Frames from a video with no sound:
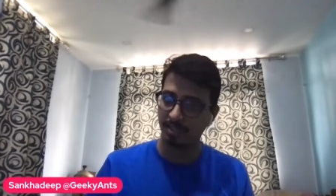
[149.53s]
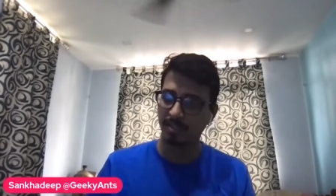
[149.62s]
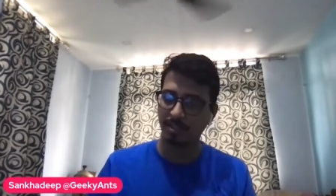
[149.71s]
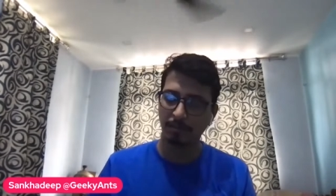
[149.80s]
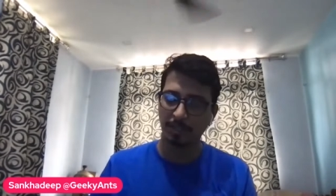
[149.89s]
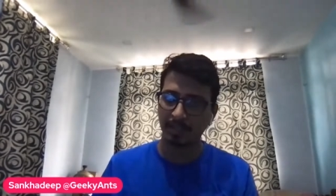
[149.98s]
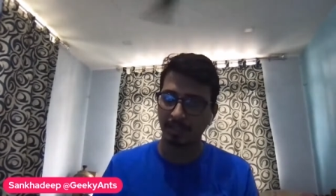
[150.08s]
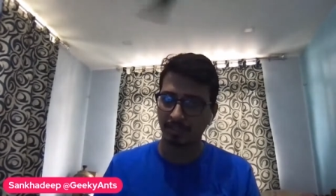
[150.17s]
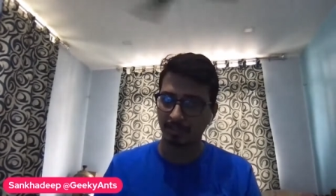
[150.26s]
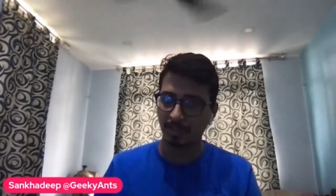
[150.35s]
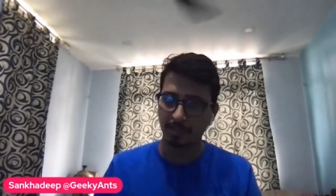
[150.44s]
this is something
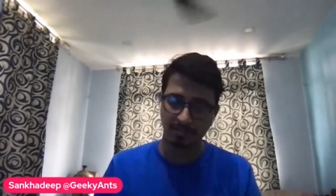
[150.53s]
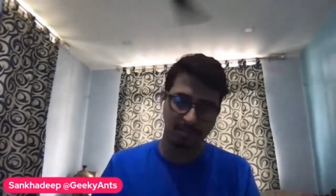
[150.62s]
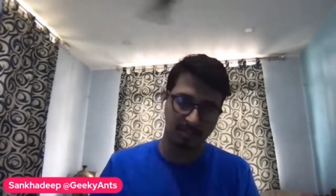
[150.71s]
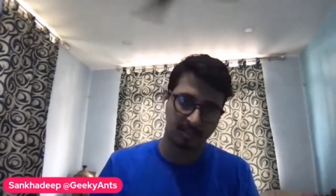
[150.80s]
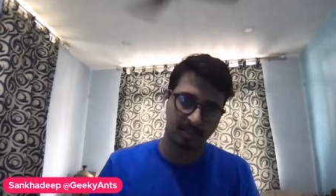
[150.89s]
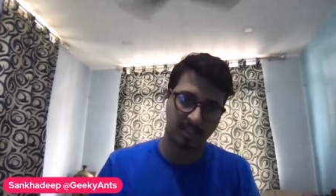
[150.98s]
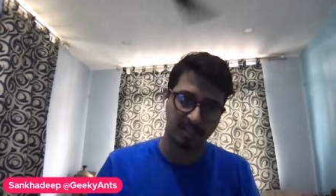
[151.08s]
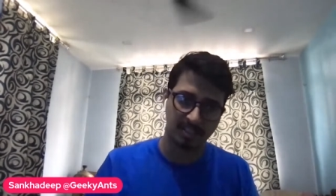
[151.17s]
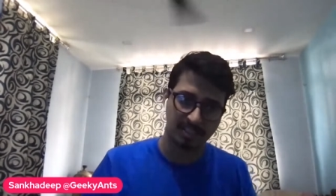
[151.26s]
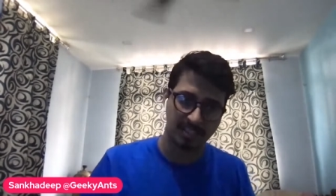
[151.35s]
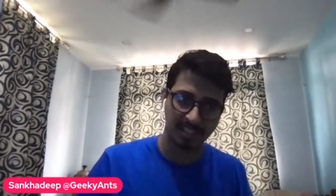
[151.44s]
that solves
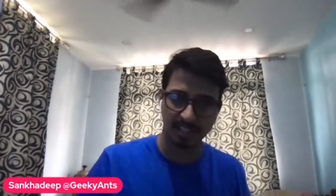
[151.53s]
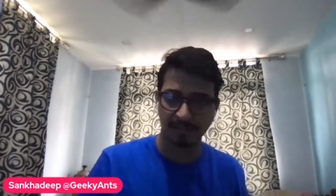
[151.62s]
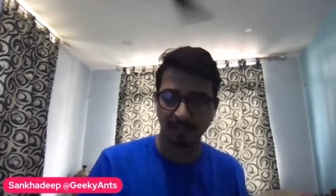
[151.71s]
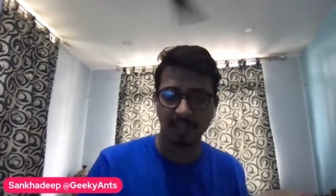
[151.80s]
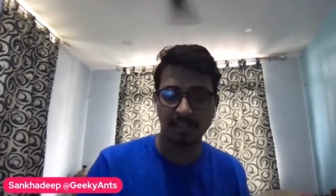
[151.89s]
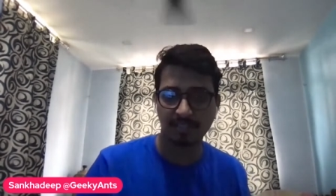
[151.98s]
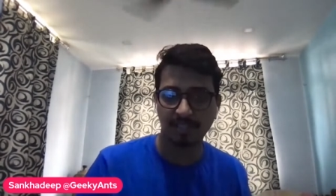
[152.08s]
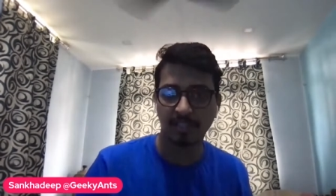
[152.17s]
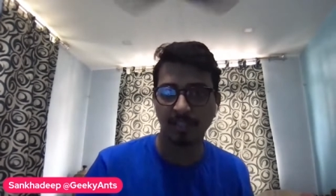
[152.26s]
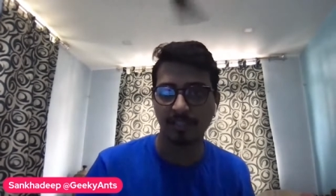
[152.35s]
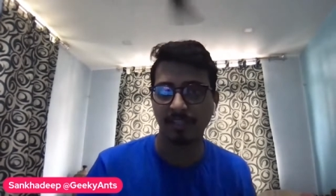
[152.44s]
the thing for us,
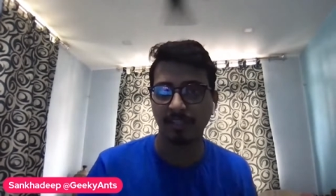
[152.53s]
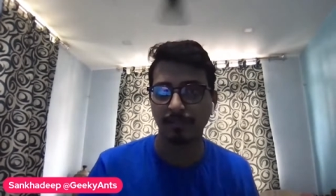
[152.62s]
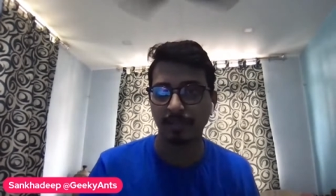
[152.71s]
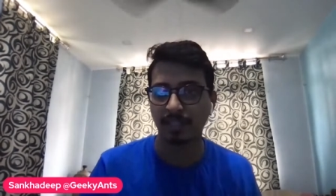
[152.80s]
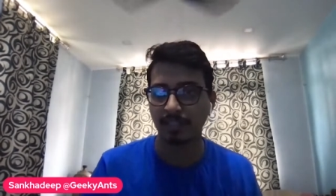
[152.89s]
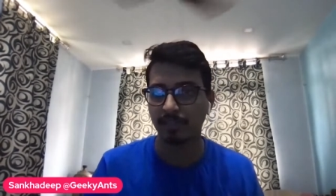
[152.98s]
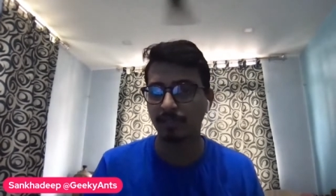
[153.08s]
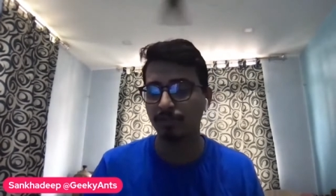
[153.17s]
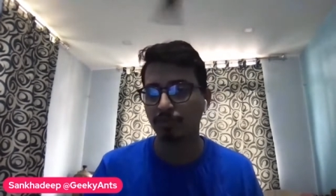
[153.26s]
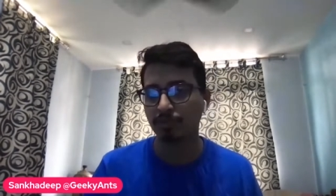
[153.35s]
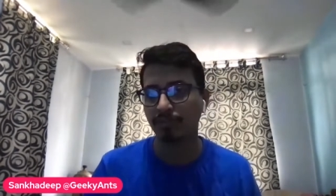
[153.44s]
that this is something that's
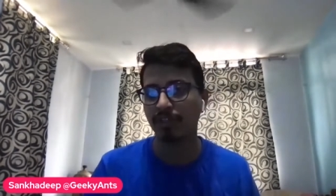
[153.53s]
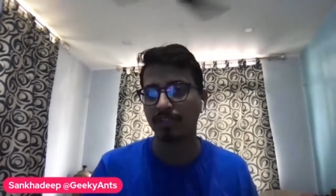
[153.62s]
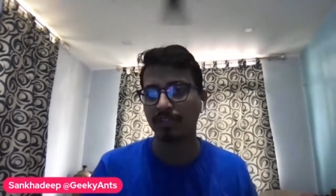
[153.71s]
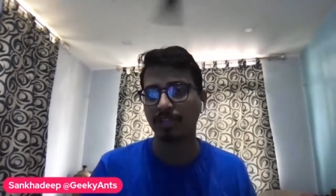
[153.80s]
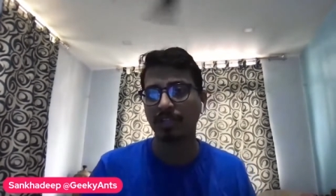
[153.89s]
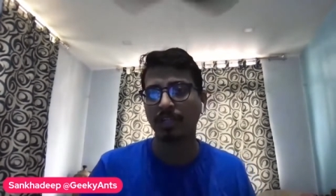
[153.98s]
useful for us.